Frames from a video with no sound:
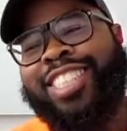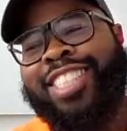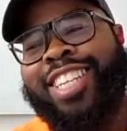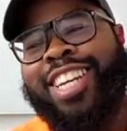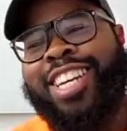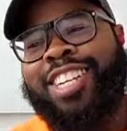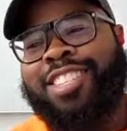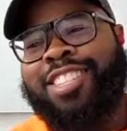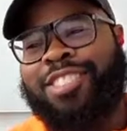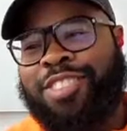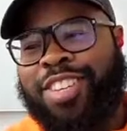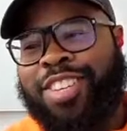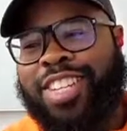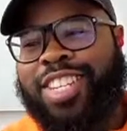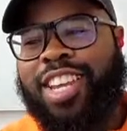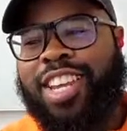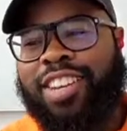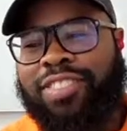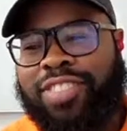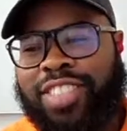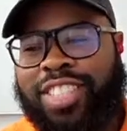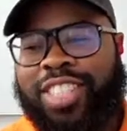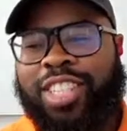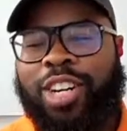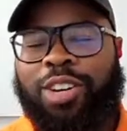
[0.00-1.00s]
Yeah, you could
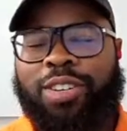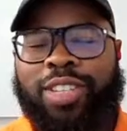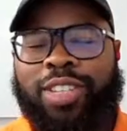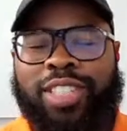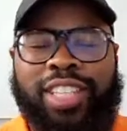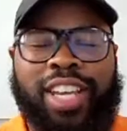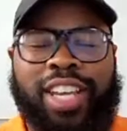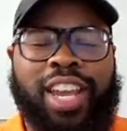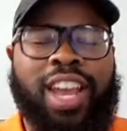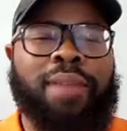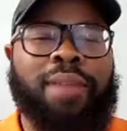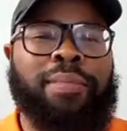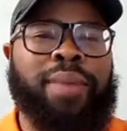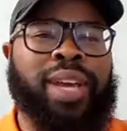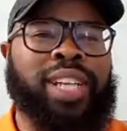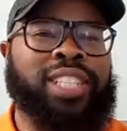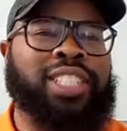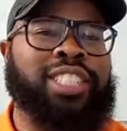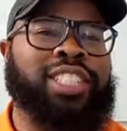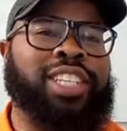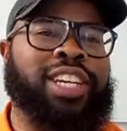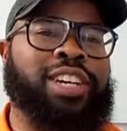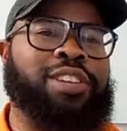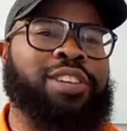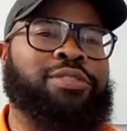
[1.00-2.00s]
definitely go into
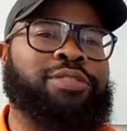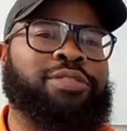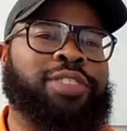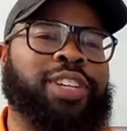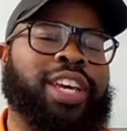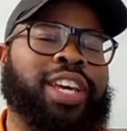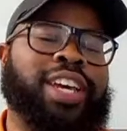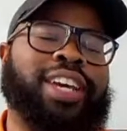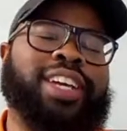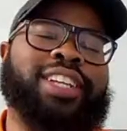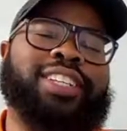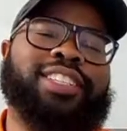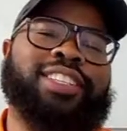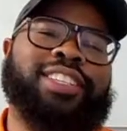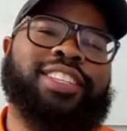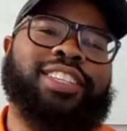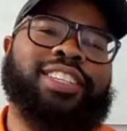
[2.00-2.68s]
Amex jail for that.